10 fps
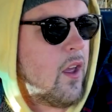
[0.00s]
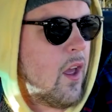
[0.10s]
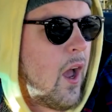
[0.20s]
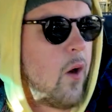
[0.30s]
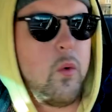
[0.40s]

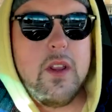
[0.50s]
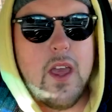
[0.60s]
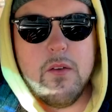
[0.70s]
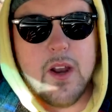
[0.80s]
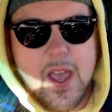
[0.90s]
I really
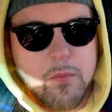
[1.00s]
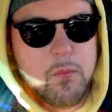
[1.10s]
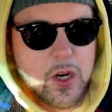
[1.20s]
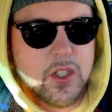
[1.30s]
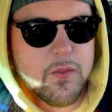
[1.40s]
haven't had
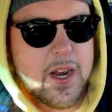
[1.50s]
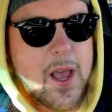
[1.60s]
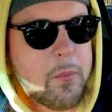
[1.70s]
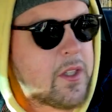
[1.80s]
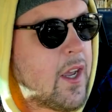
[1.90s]
much of an
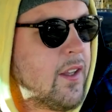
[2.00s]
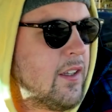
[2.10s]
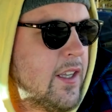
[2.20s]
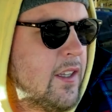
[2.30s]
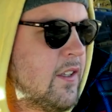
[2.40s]
appetite
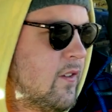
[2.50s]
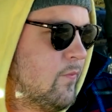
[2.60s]
lately.